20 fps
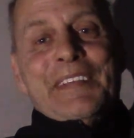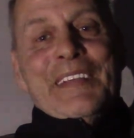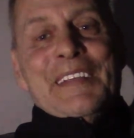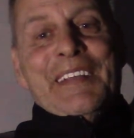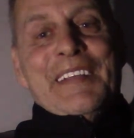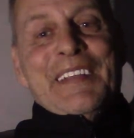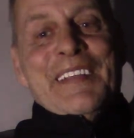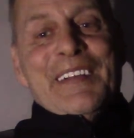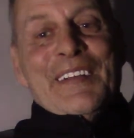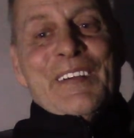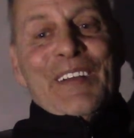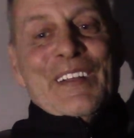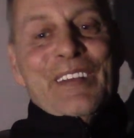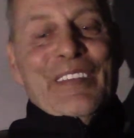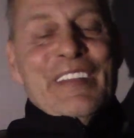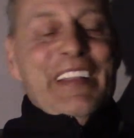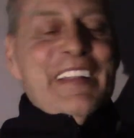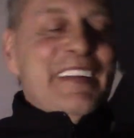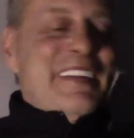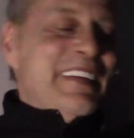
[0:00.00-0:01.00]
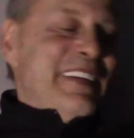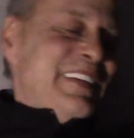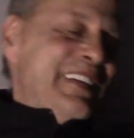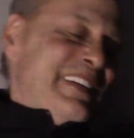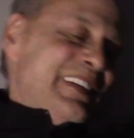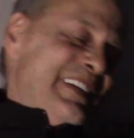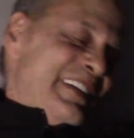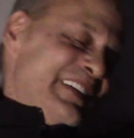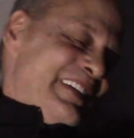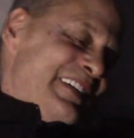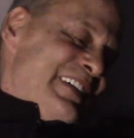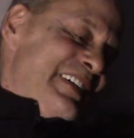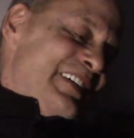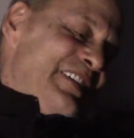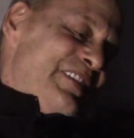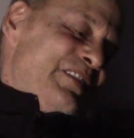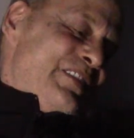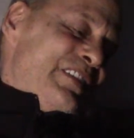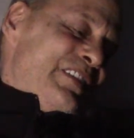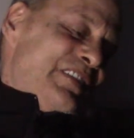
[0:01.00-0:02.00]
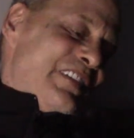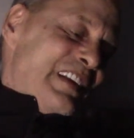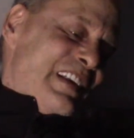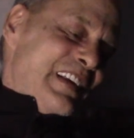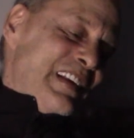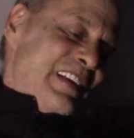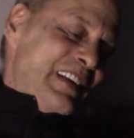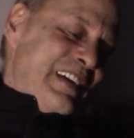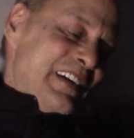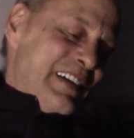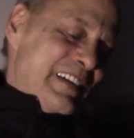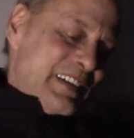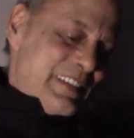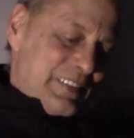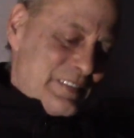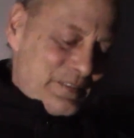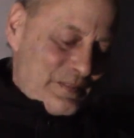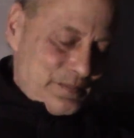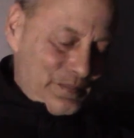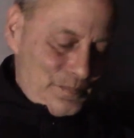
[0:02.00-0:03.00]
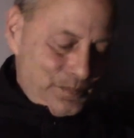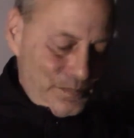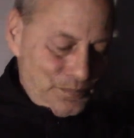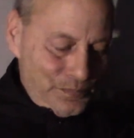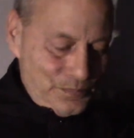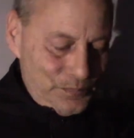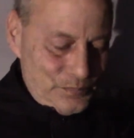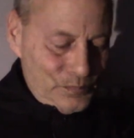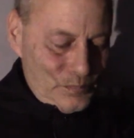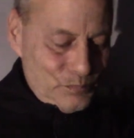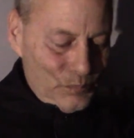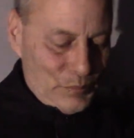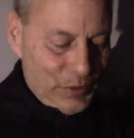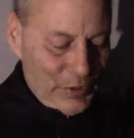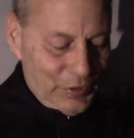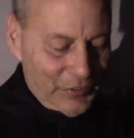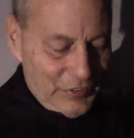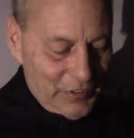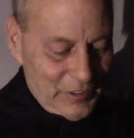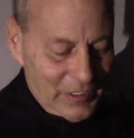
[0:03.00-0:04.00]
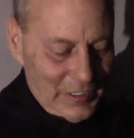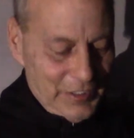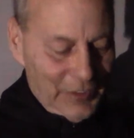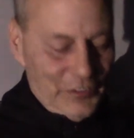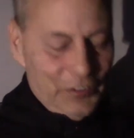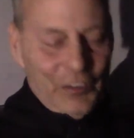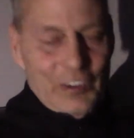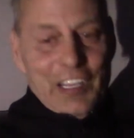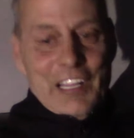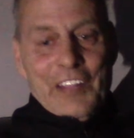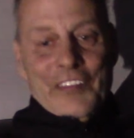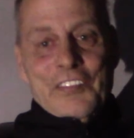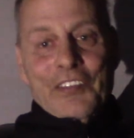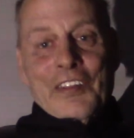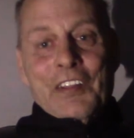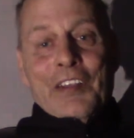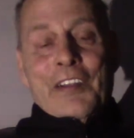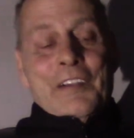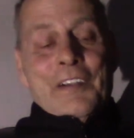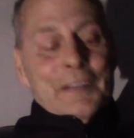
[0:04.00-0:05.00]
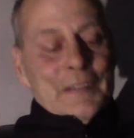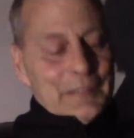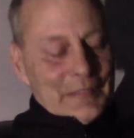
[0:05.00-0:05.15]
You know what I mean? So it's a little uh, personal history lesson there.